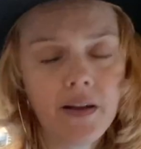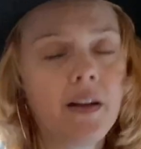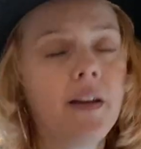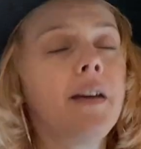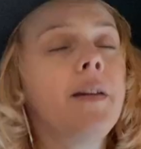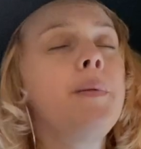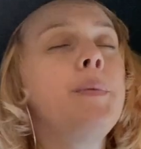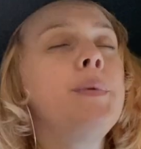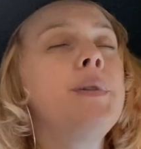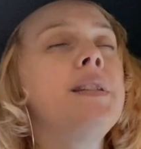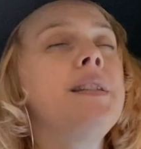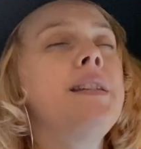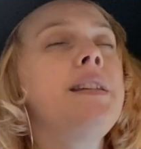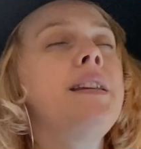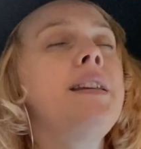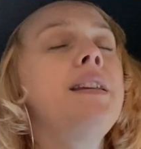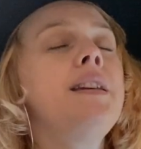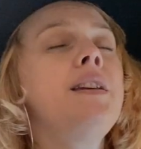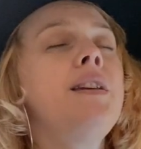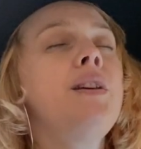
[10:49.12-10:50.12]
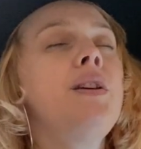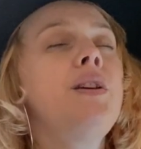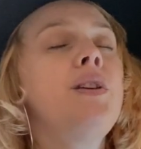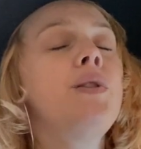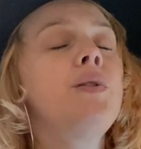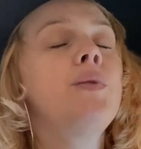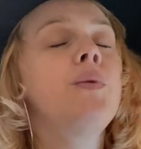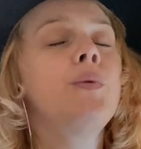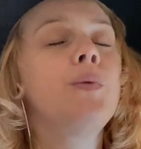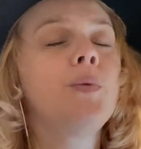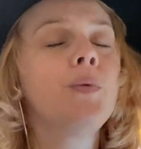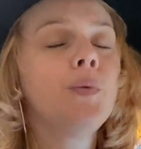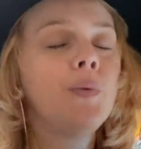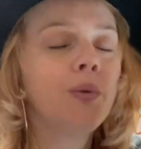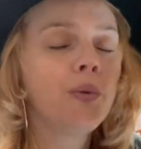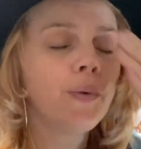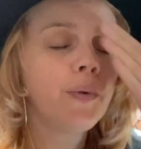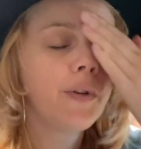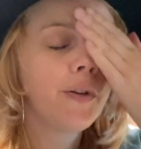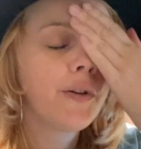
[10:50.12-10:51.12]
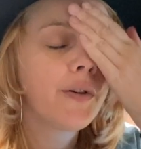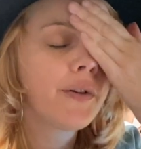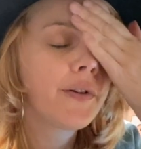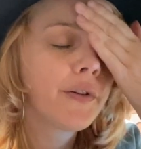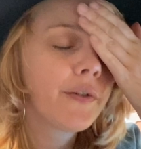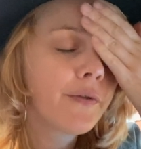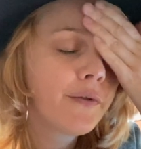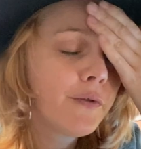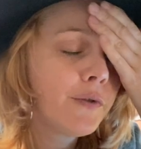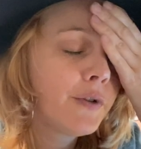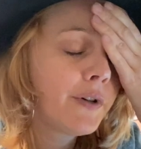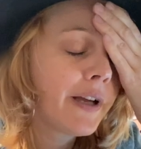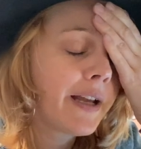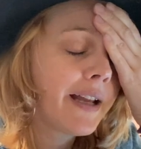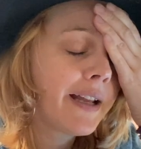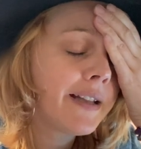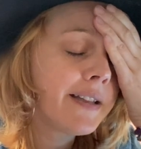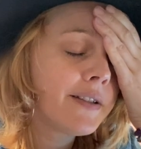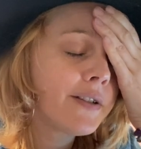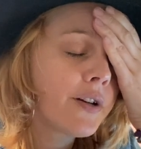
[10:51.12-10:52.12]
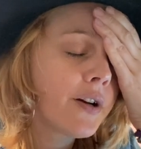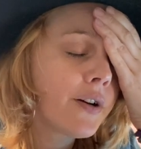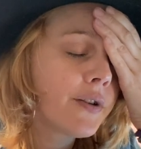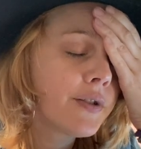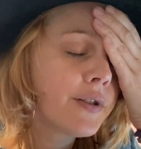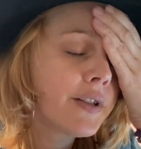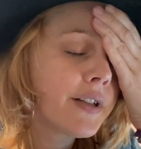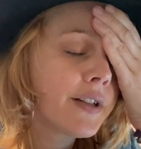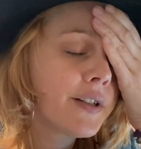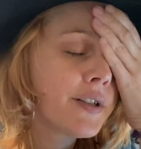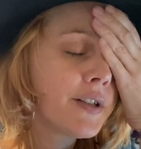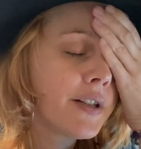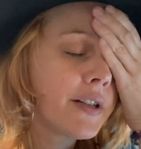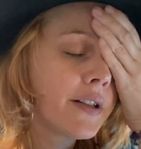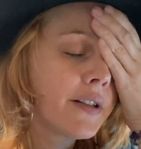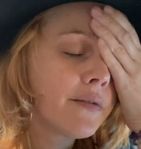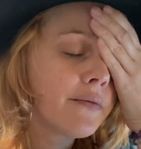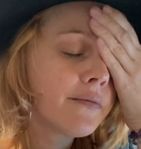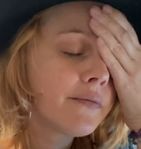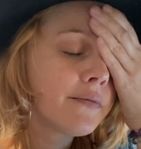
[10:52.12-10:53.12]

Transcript: I'm seeing you, your foreheads are touching.